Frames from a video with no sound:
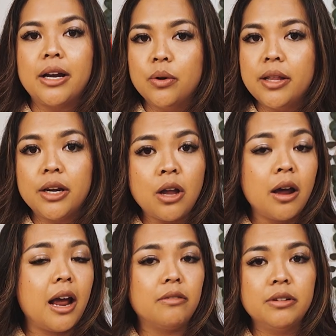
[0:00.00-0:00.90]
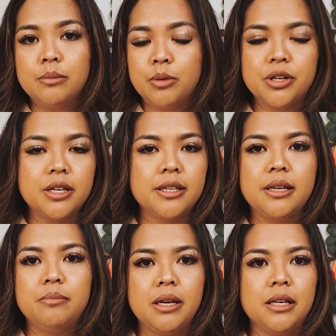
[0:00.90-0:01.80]
I know that not every
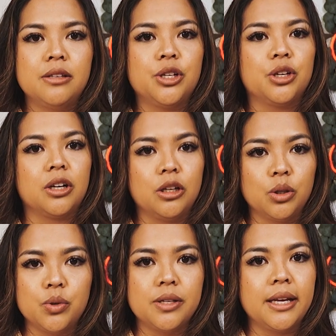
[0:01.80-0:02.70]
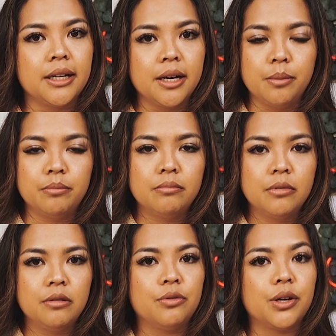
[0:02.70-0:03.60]
emergency means you're going to lose income.
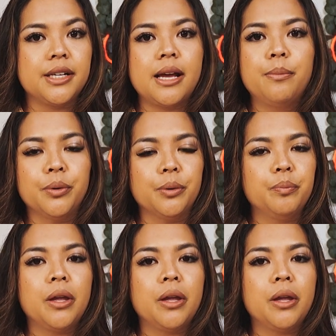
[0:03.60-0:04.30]
For example,